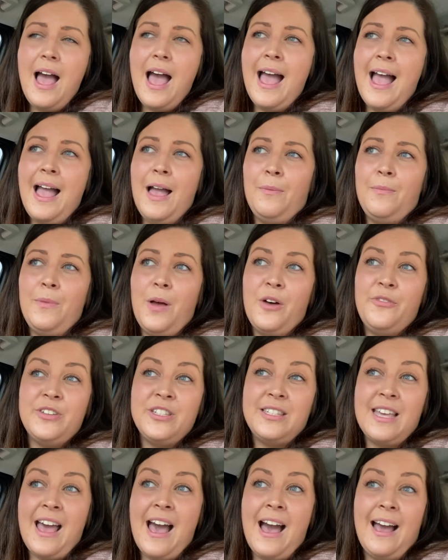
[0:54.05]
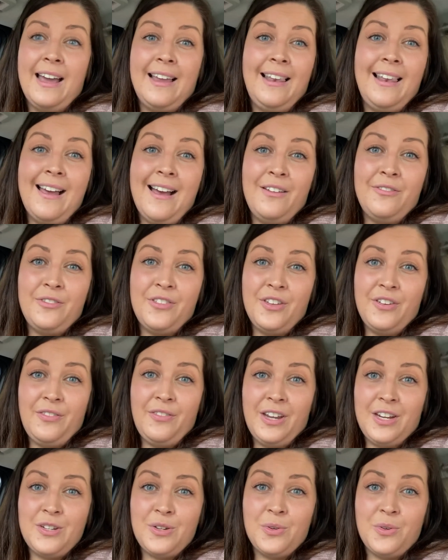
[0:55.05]
Obviously I love the
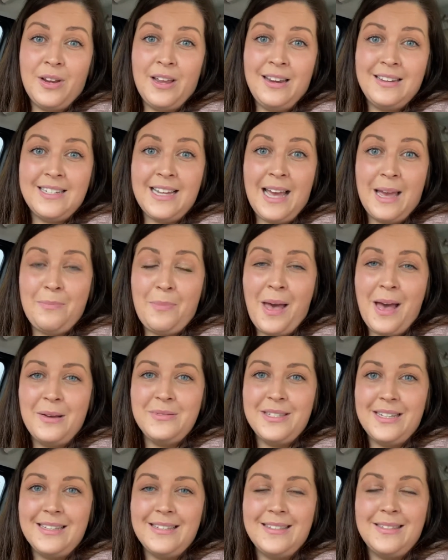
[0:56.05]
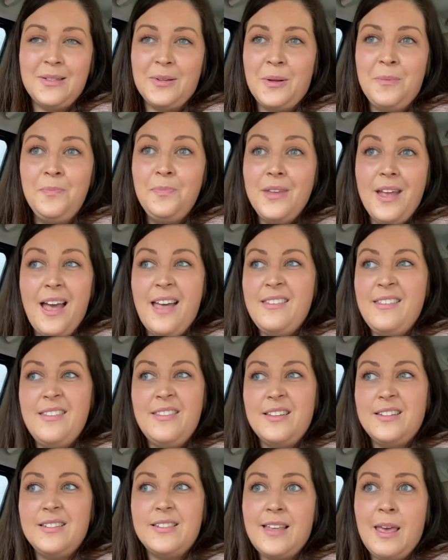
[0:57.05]
Victorian type houses. So other
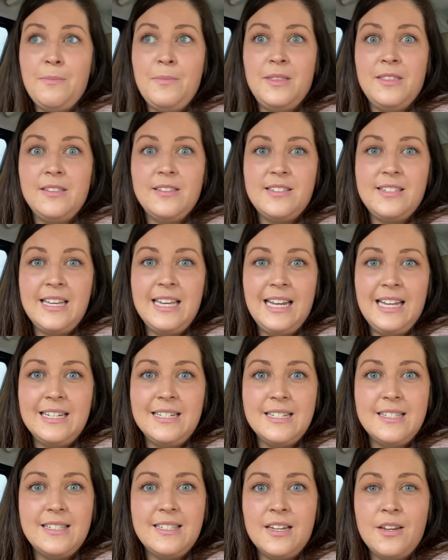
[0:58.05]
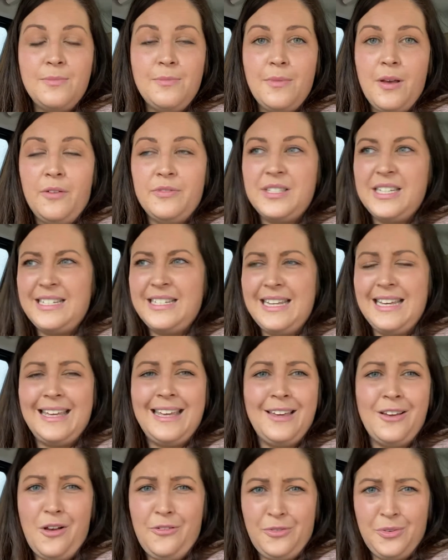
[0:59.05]
than skimming the ceilings and obviously
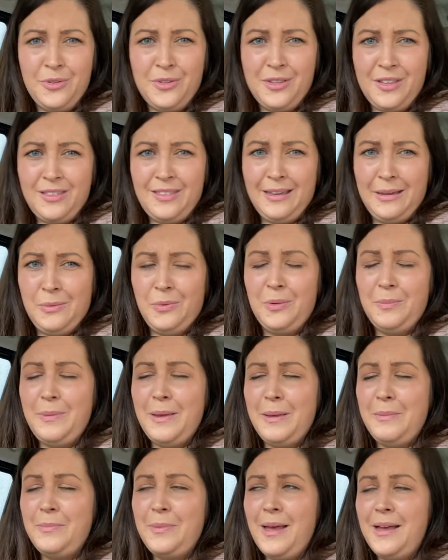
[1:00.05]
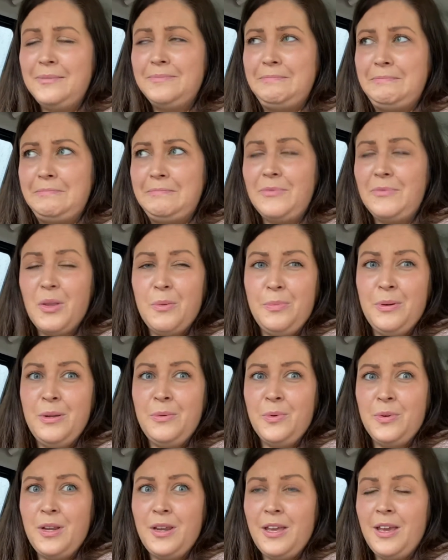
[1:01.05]
taking off all the thick wallpaper,
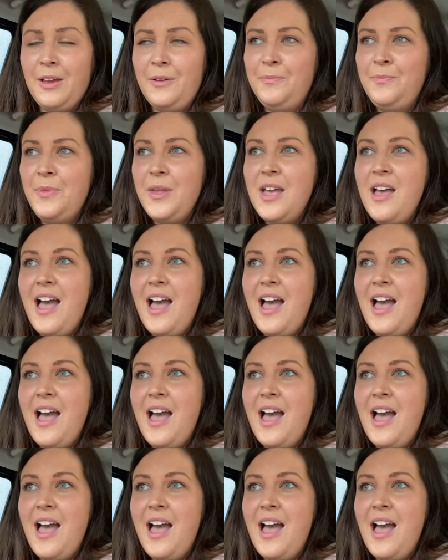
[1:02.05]
pre-warning you.